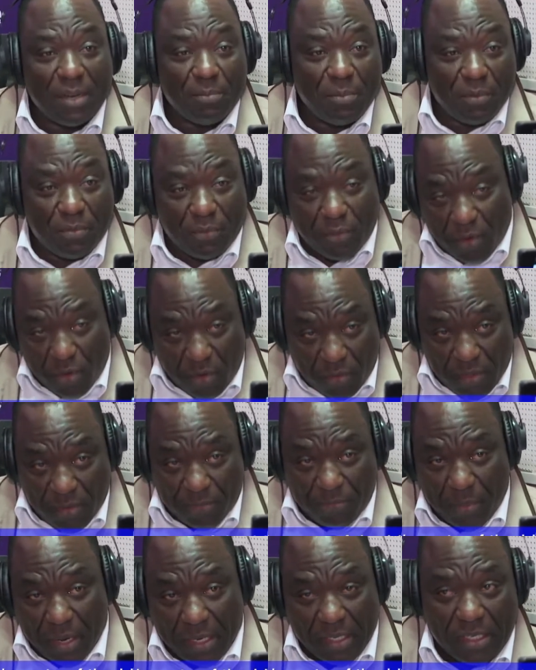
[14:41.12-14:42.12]
before the
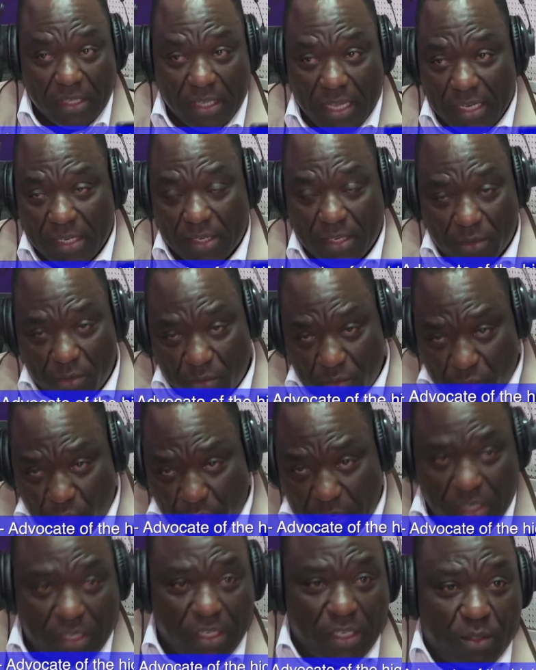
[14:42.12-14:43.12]
party that
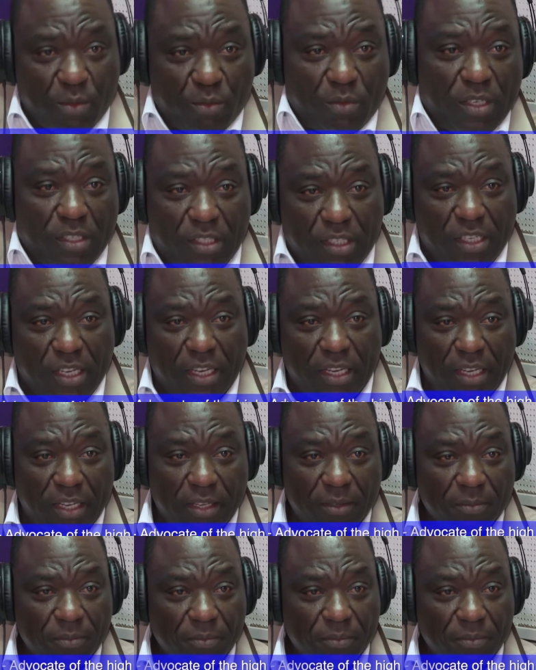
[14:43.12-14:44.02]
went into the TNA